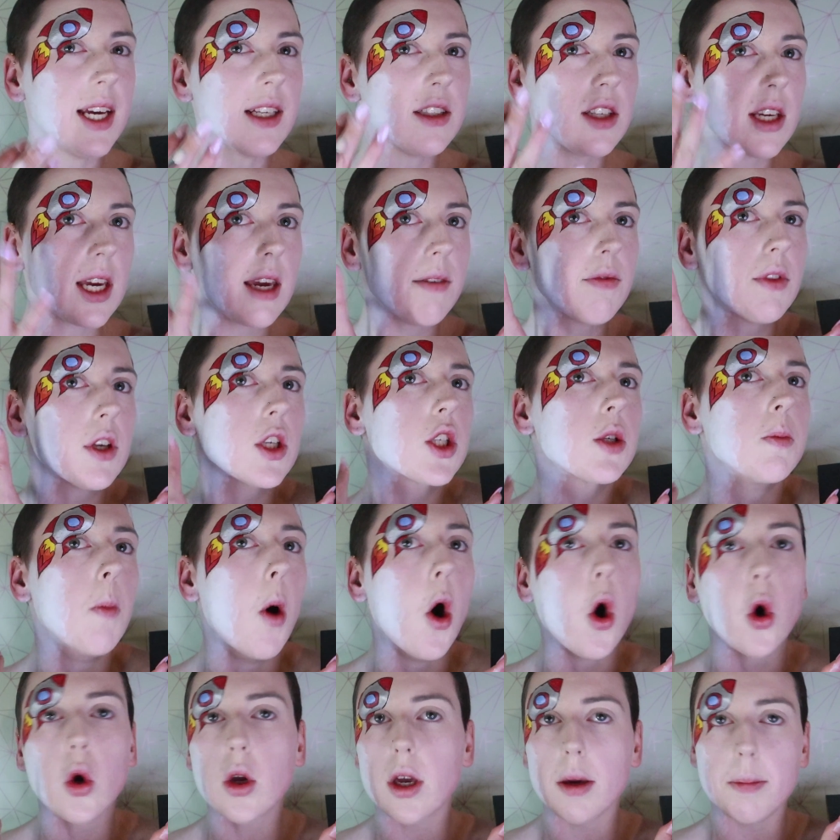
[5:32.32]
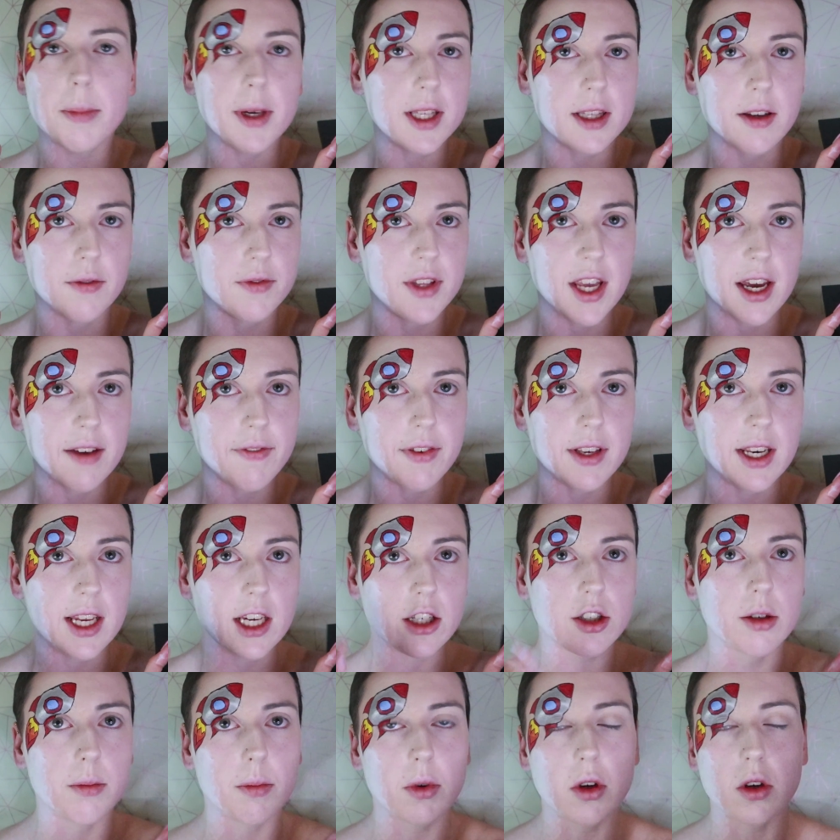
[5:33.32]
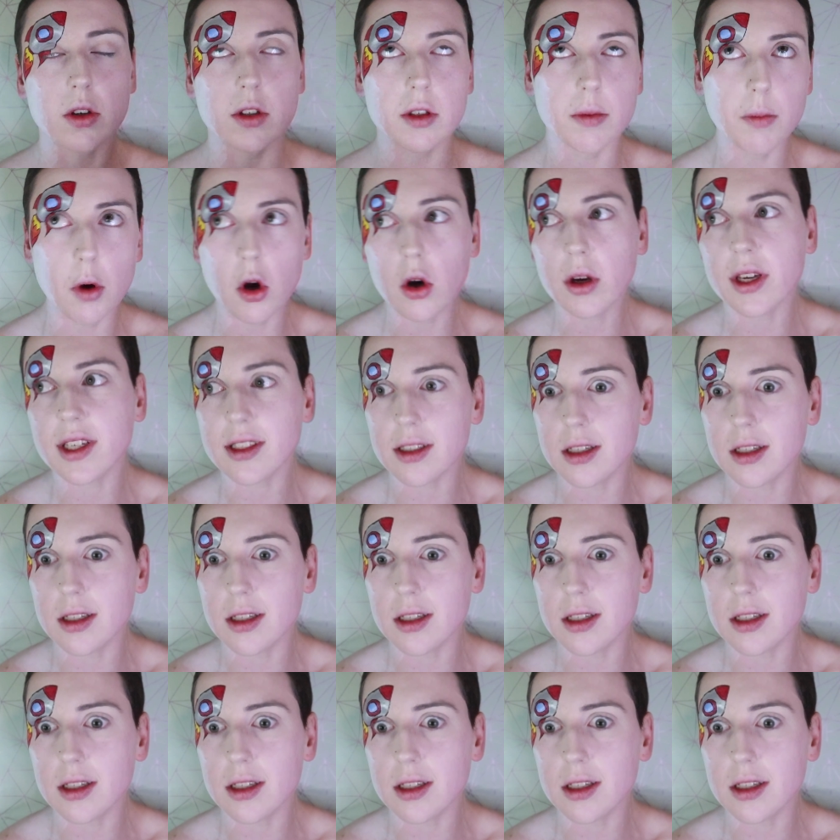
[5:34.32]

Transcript: have to give the smoke a bit of definition because smoke